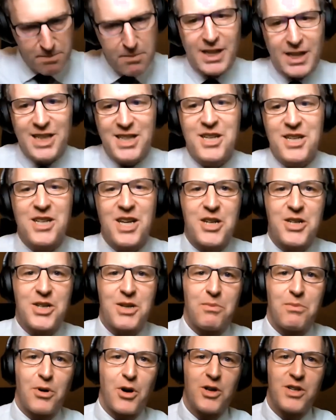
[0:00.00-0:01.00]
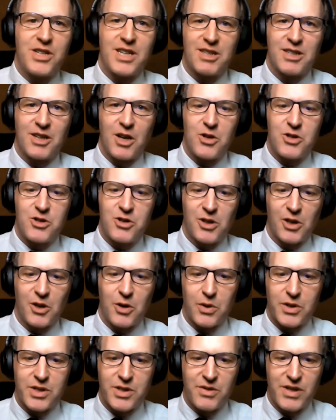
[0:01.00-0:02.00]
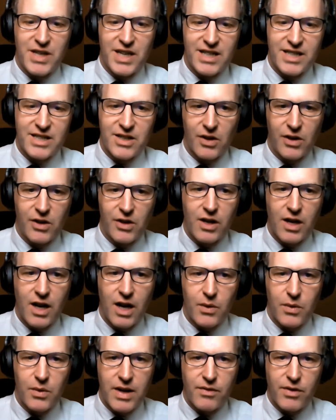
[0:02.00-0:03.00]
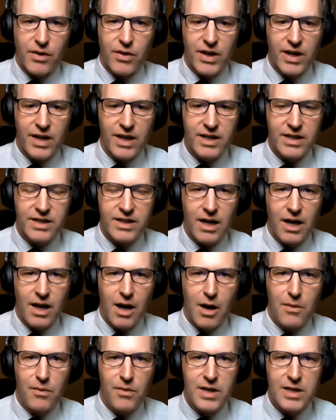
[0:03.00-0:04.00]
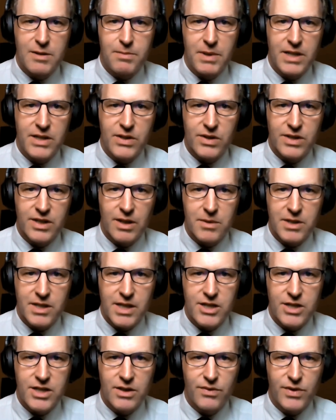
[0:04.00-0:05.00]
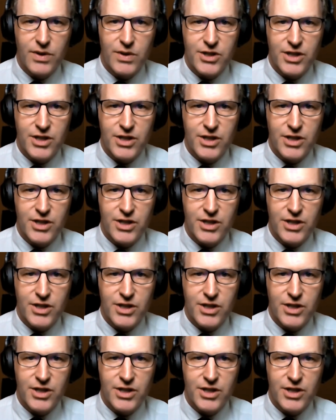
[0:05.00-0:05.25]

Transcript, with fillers: monetization process goes during the course of the year. So good luck with everything, and uh, hopefully speak to you at some stage in the